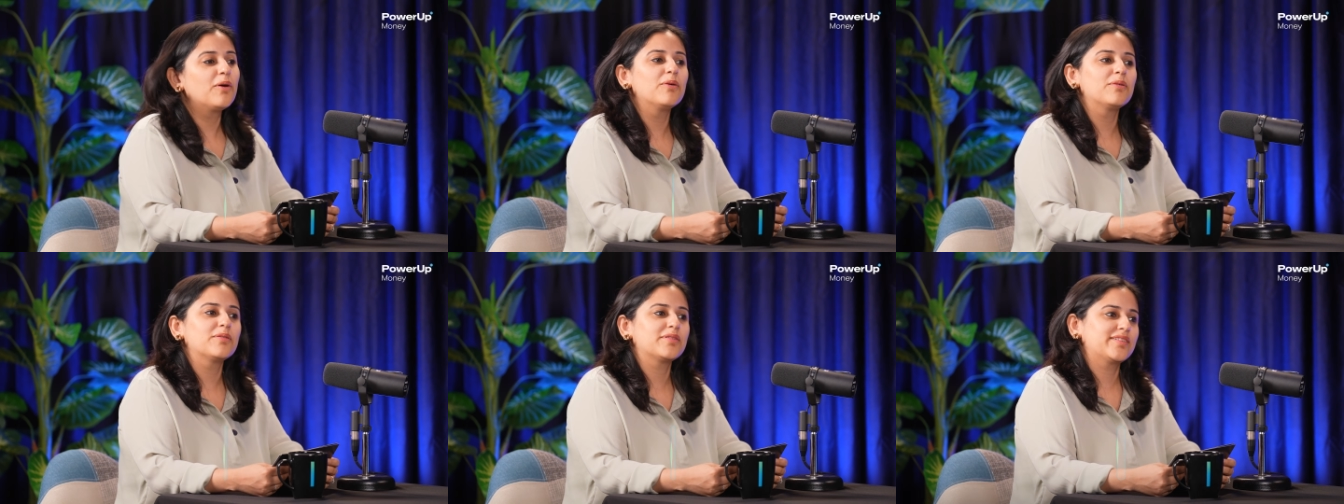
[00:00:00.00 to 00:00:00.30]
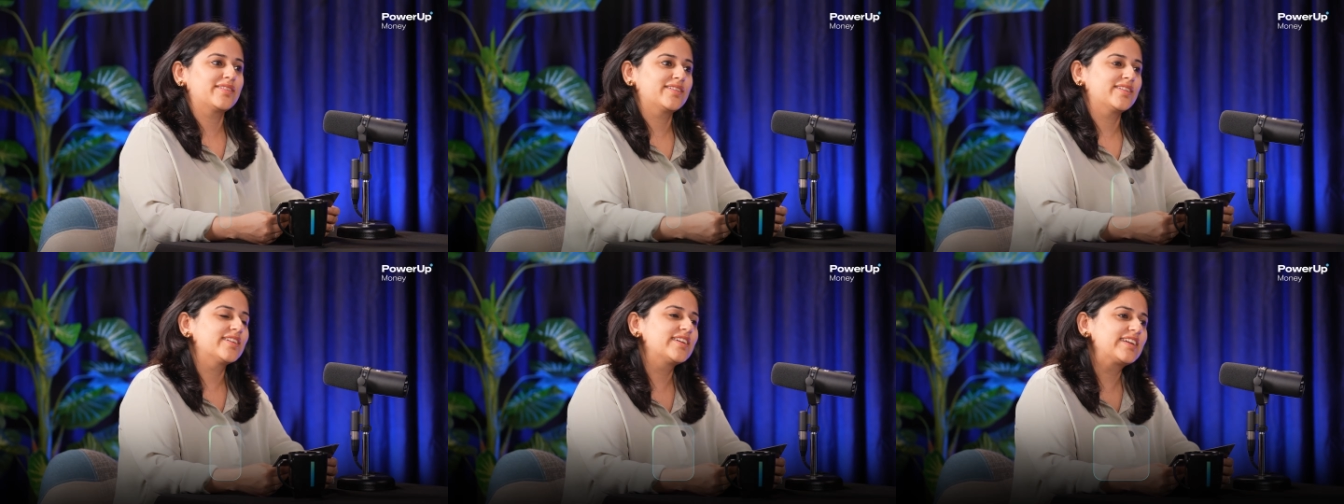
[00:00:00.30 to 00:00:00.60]

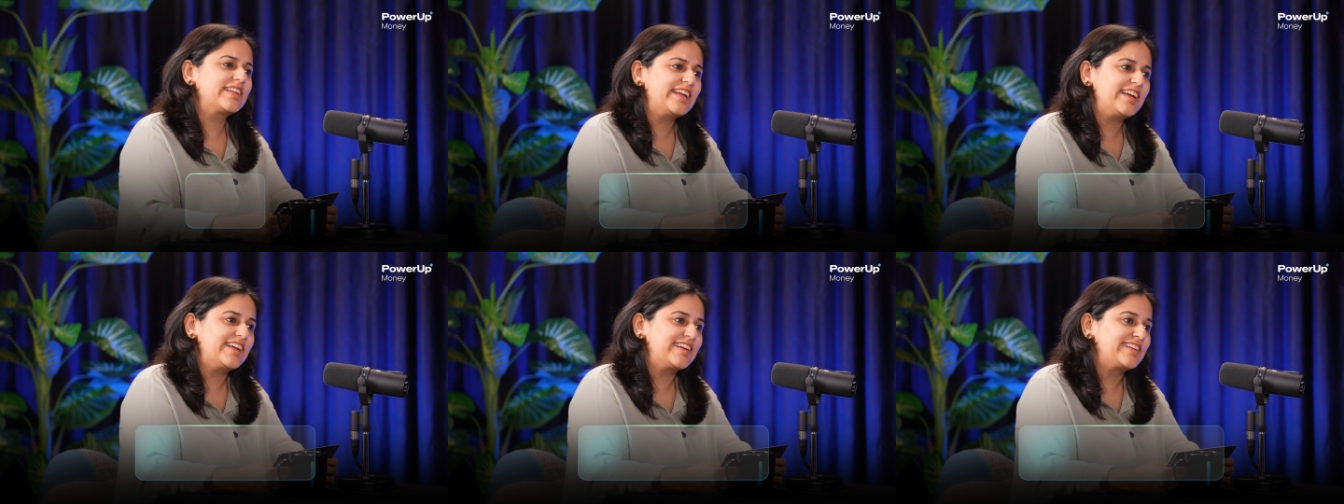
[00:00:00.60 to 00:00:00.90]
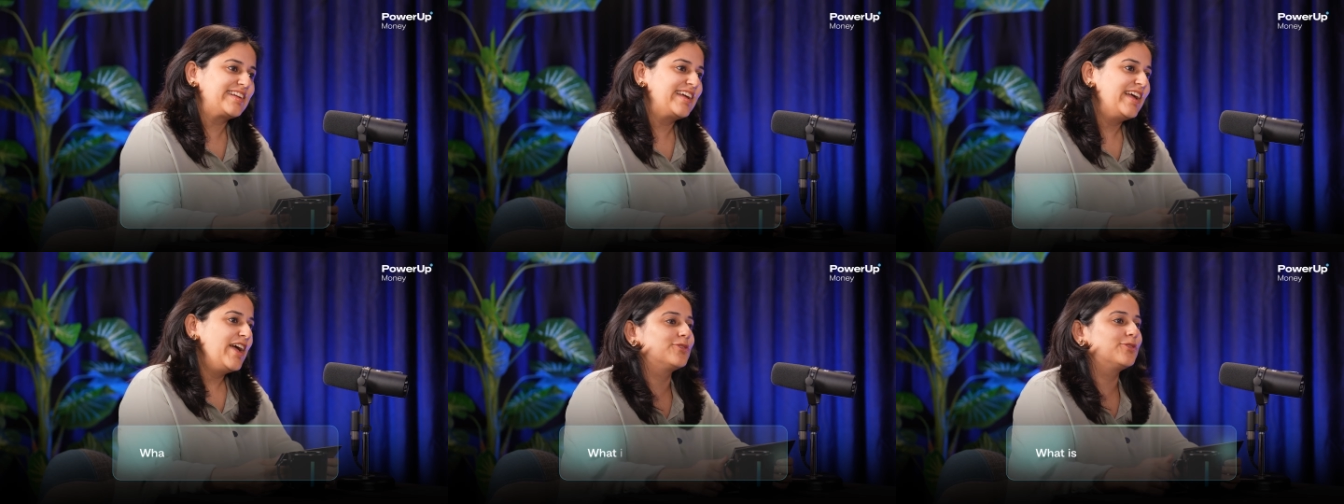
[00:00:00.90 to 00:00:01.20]
Okay,
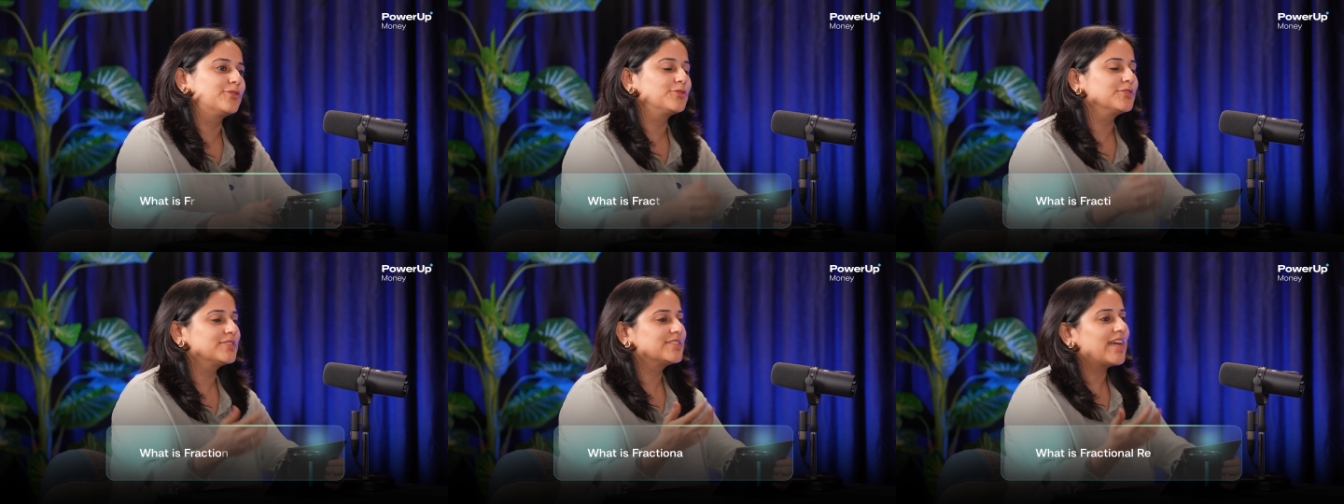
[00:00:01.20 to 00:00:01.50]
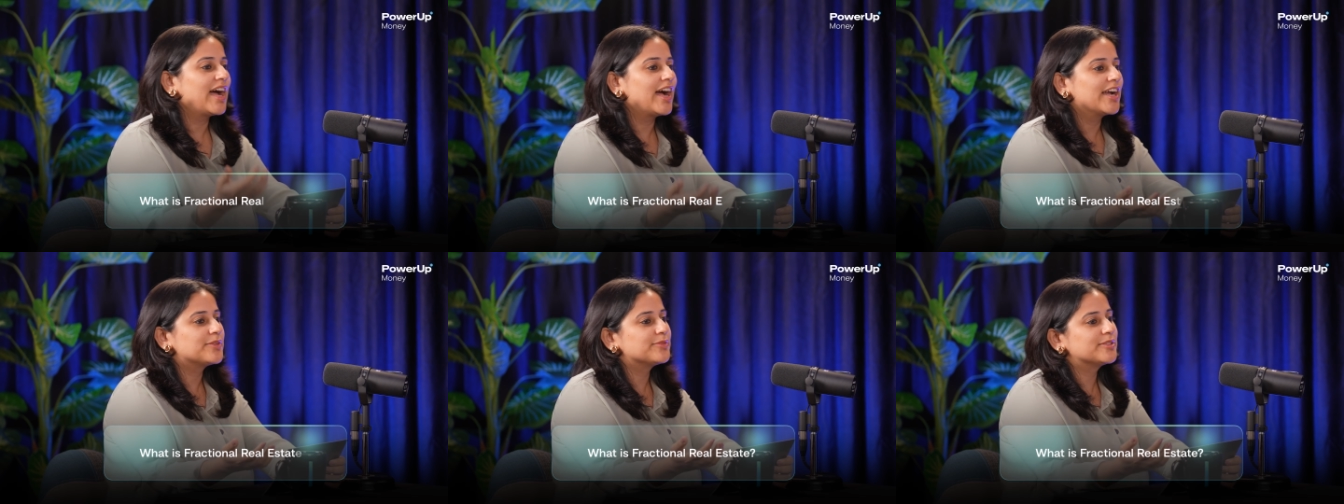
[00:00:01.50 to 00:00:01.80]
great. So to
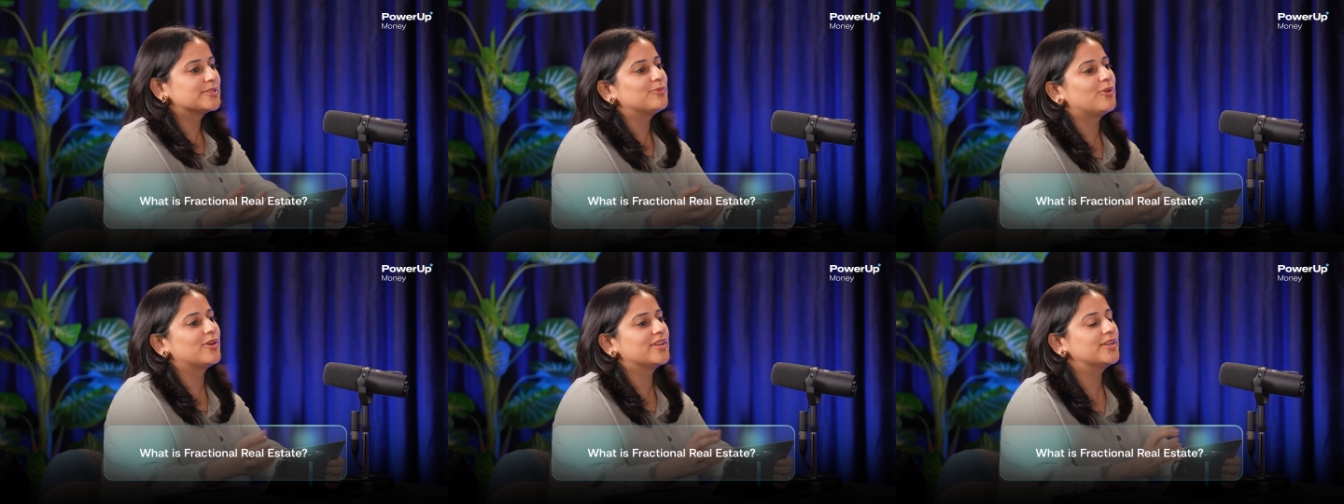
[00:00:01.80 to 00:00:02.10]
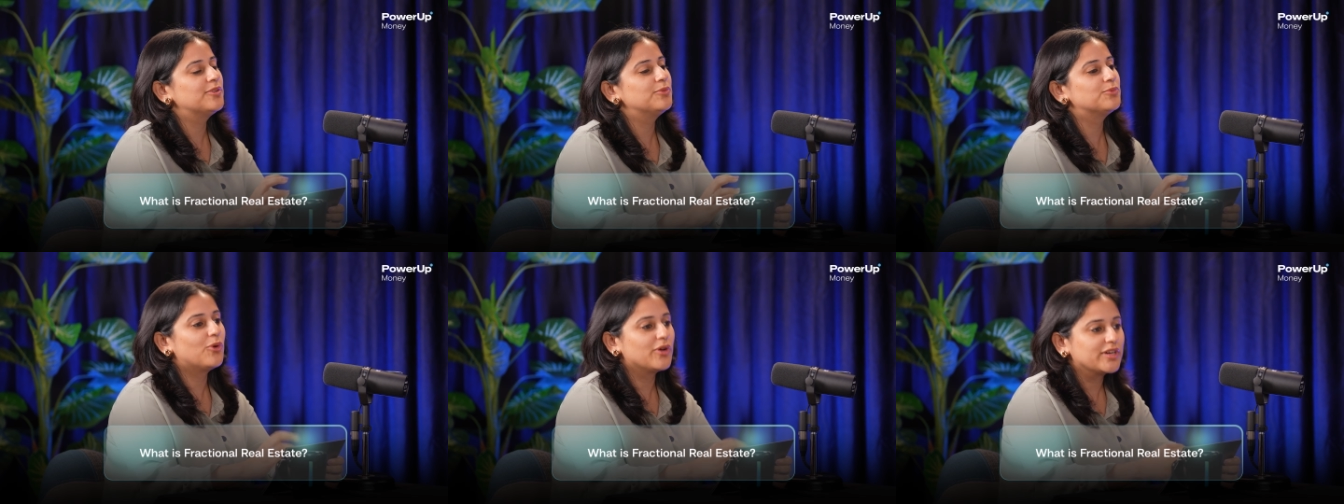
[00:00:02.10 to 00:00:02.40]
start with,
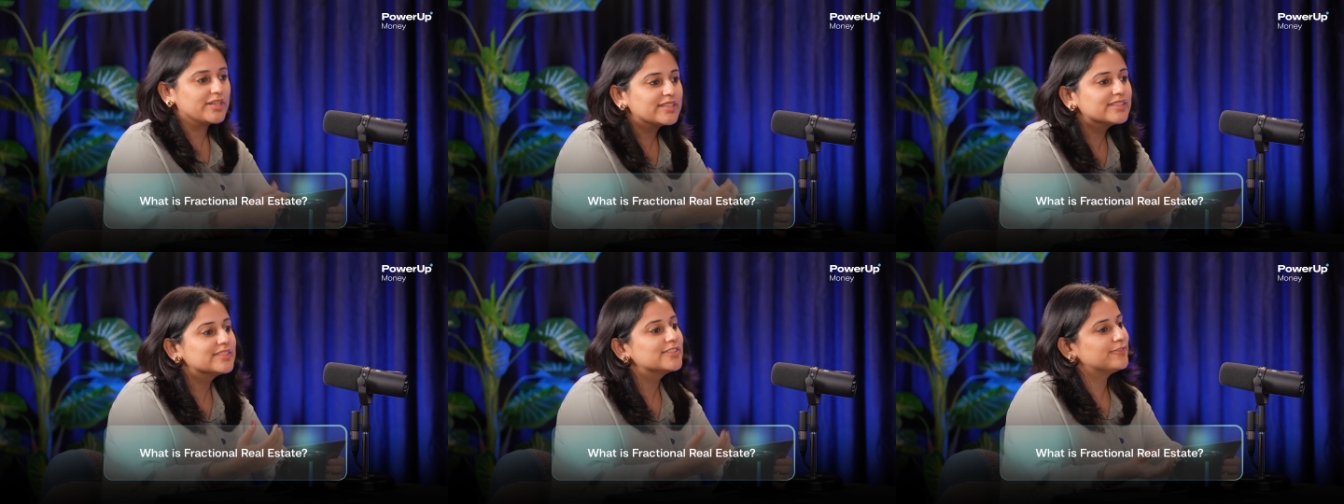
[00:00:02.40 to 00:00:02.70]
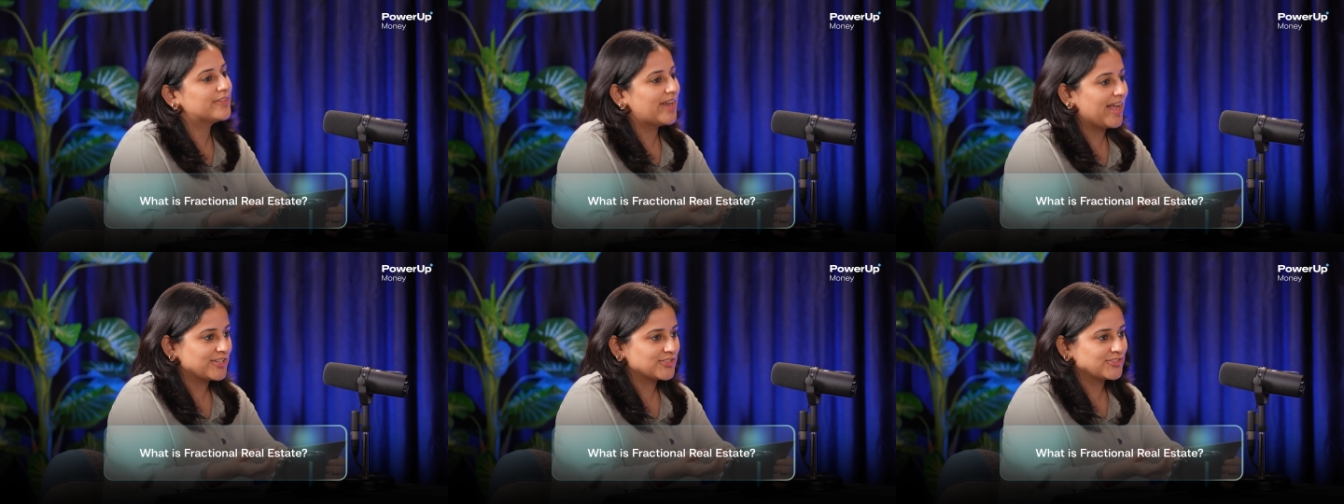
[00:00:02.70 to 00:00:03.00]
Maulik, what
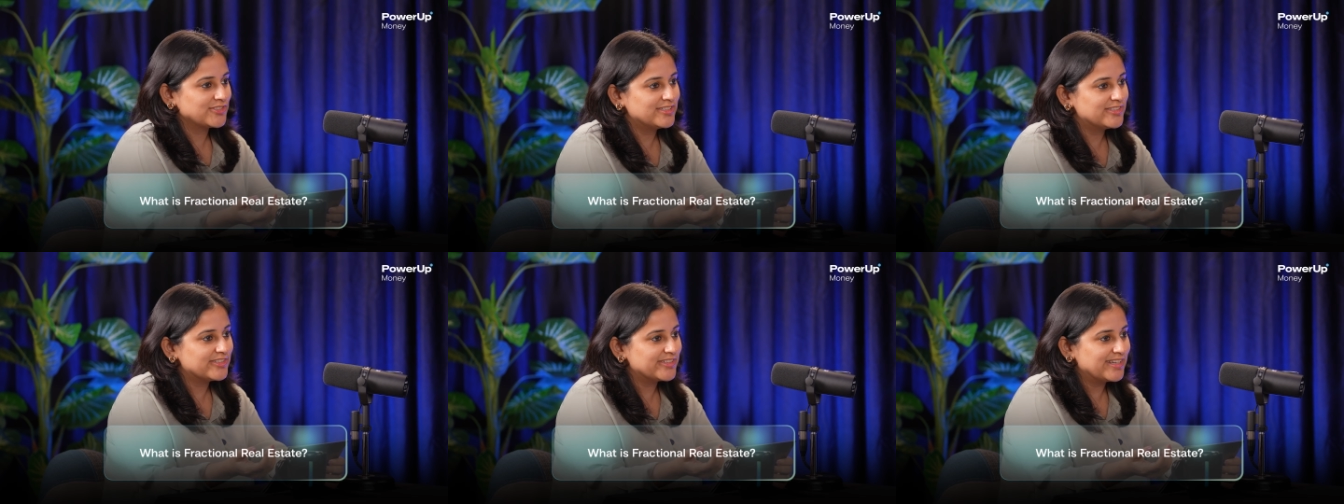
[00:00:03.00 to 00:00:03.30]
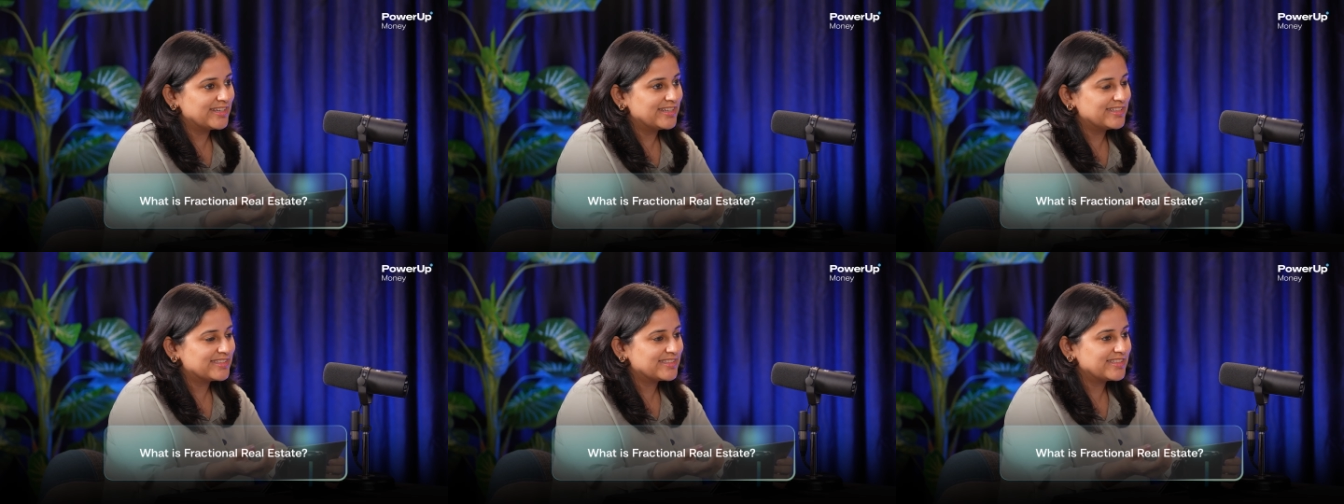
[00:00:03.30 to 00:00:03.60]
is fractional
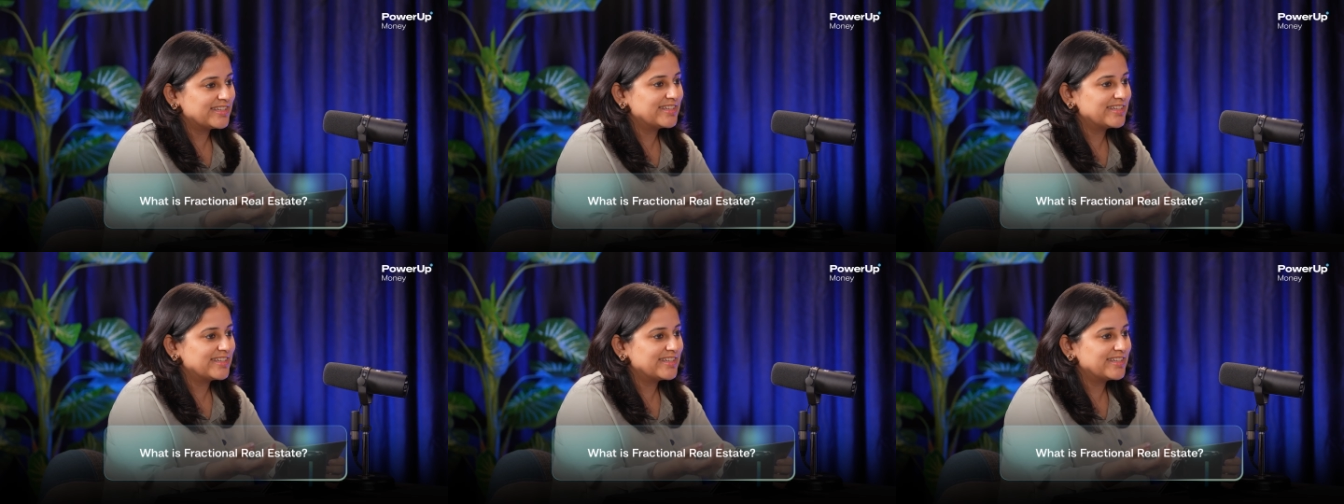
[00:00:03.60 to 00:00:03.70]
real